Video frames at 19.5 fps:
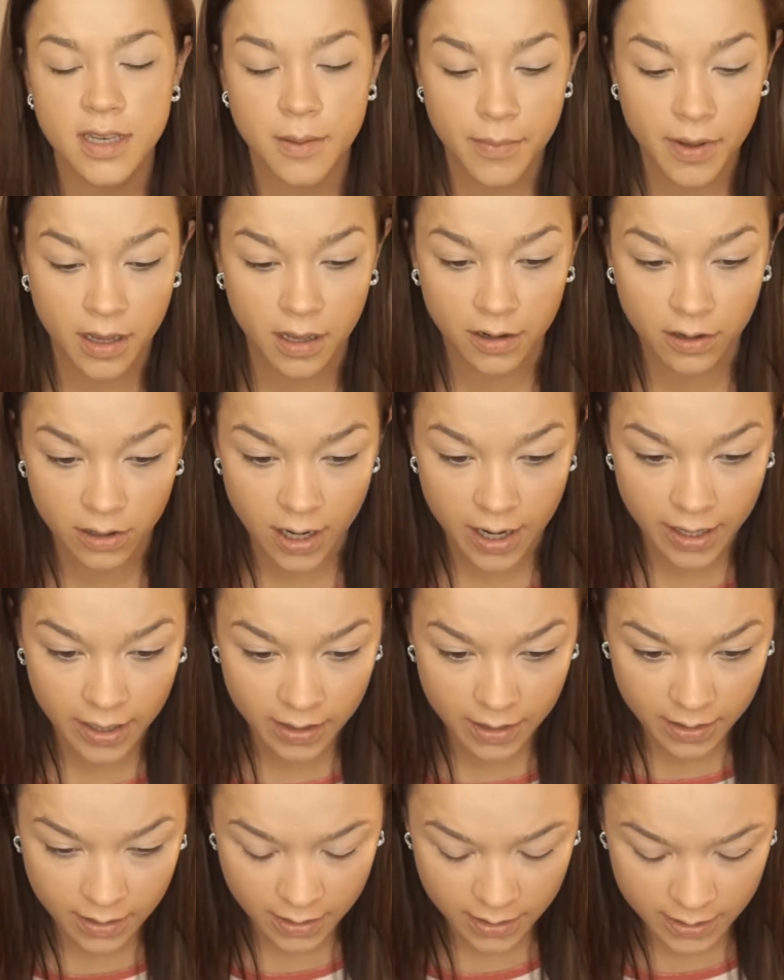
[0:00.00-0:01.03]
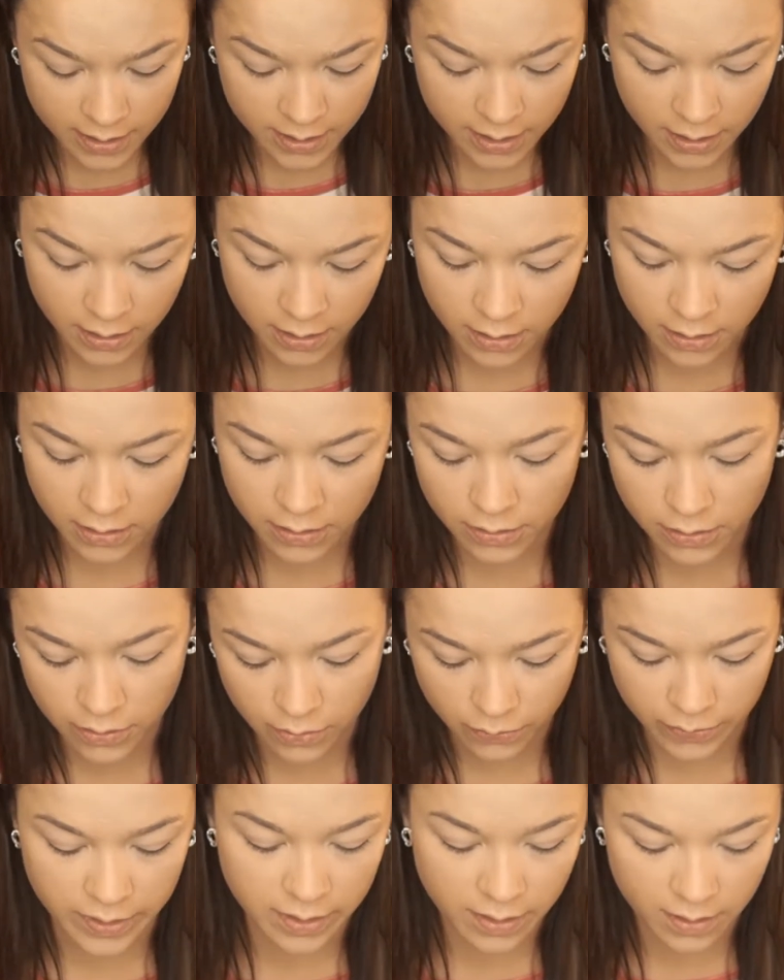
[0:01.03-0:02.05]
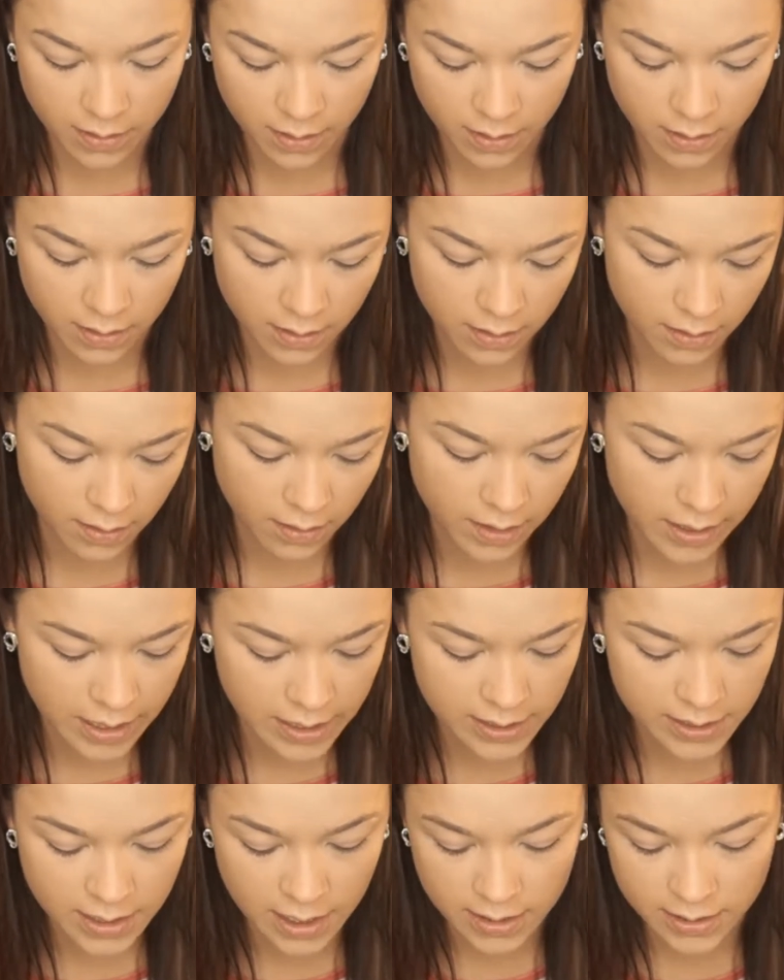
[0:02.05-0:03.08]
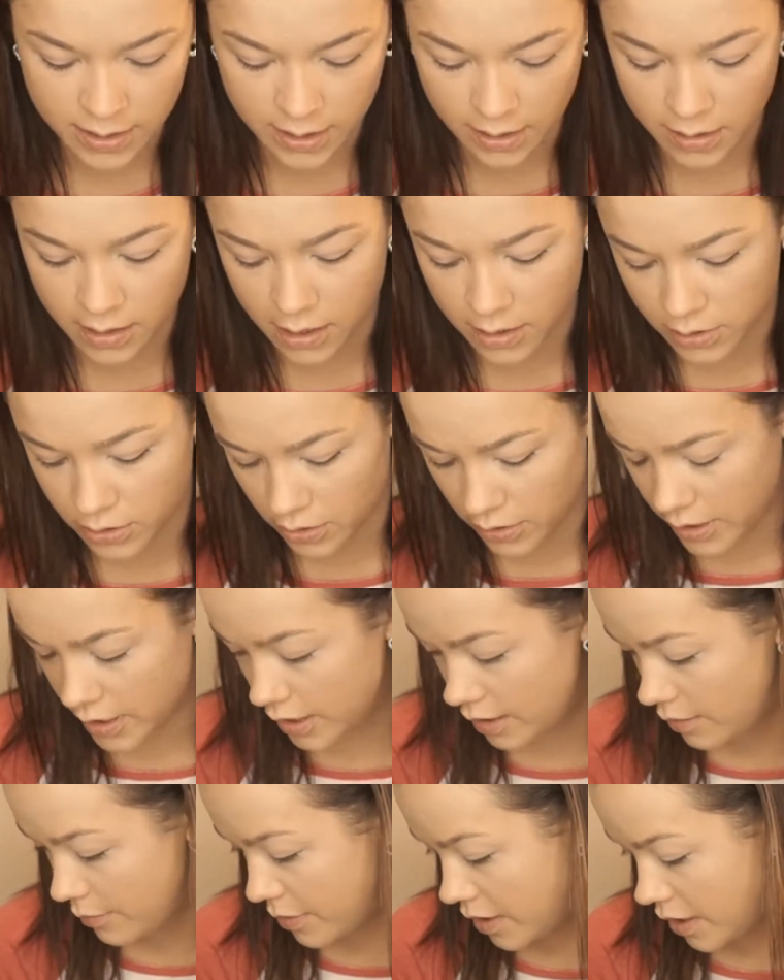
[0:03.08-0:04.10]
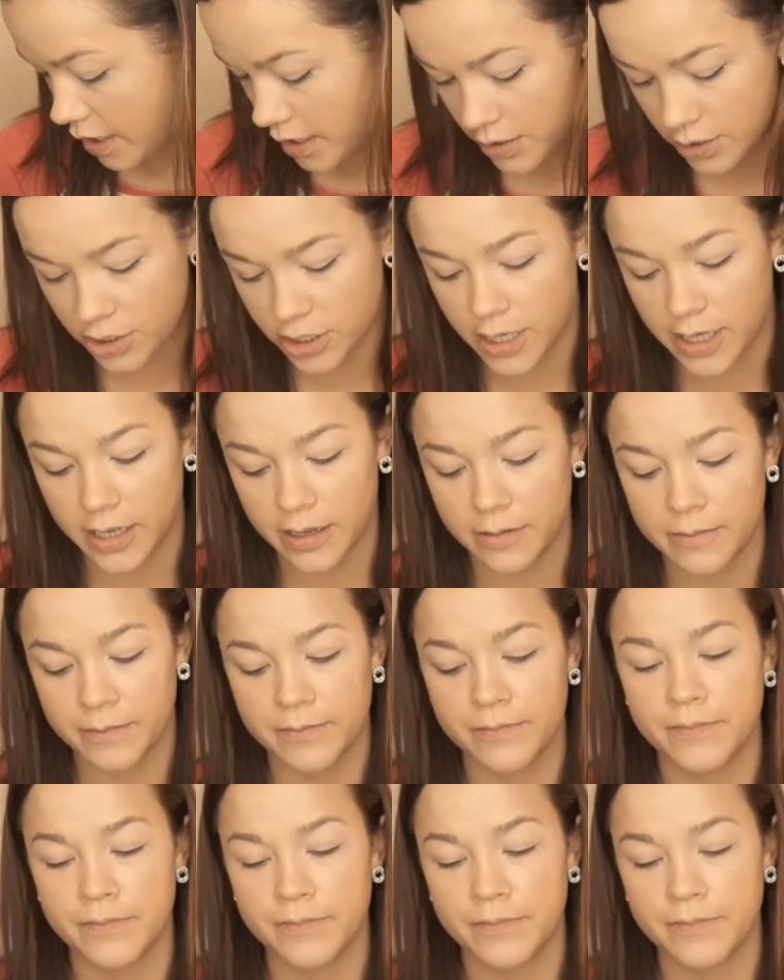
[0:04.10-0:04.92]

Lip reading: have my under eye concealer with the Anastasia contour kit, the banana shade.